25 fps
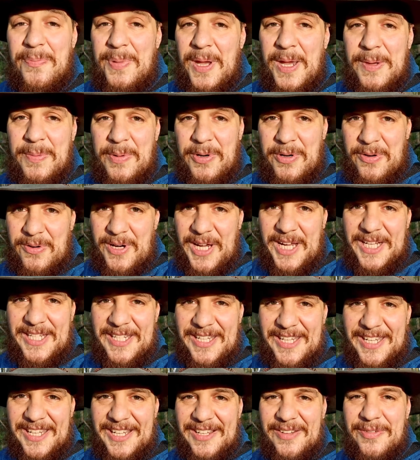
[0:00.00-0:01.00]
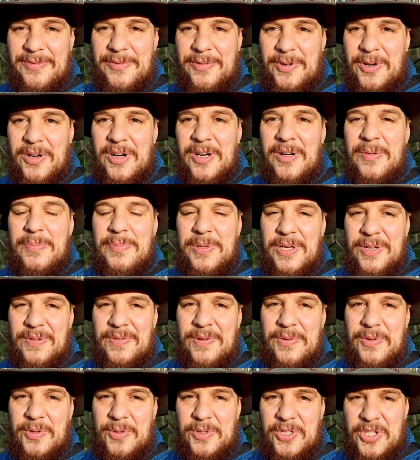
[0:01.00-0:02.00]
paper writing for
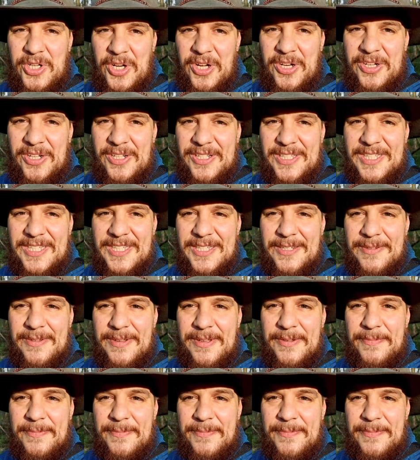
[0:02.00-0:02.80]
peer-reviewed journals.